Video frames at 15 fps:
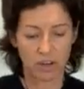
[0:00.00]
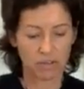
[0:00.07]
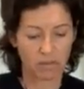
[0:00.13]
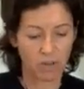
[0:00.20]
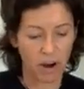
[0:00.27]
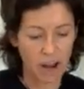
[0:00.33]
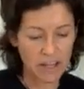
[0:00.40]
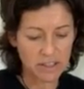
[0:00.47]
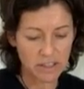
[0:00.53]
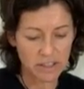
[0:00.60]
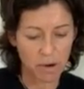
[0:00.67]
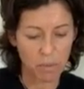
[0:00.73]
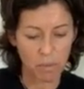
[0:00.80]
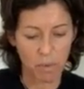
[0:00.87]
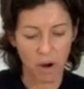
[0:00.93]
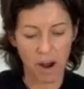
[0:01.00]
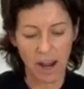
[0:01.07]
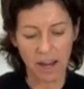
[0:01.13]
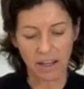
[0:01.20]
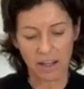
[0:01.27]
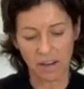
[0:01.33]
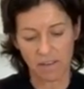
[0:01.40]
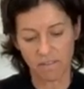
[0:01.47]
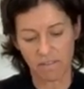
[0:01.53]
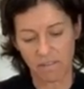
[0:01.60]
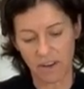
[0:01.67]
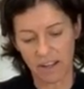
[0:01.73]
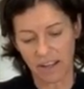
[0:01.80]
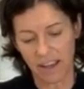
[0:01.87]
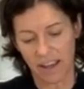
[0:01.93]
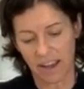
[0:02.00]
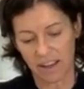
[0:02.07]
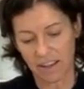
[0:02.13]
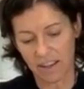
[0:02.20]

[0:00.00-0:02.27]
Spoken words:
rice wine vinegar.